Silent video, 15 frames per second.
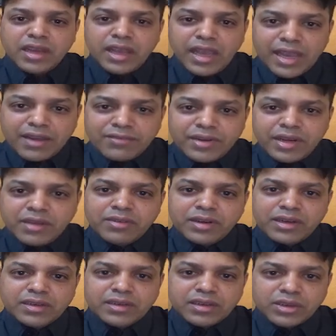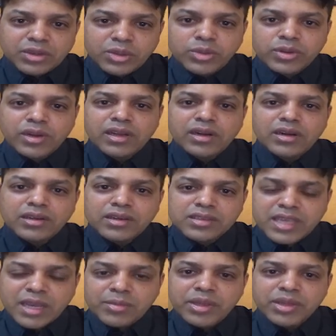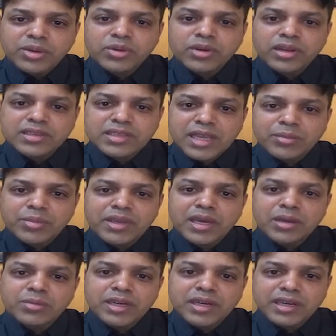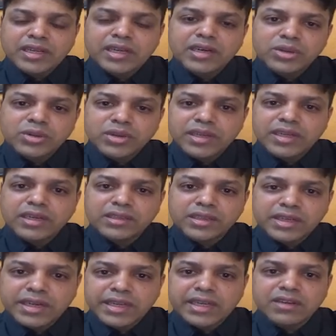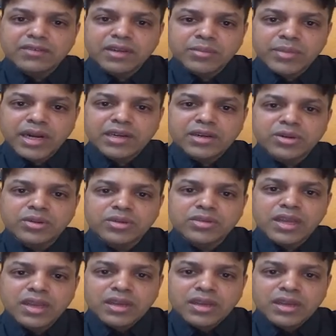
everyone, rural, semi-rural, semi-urban, tier two, tier three, tier one metros,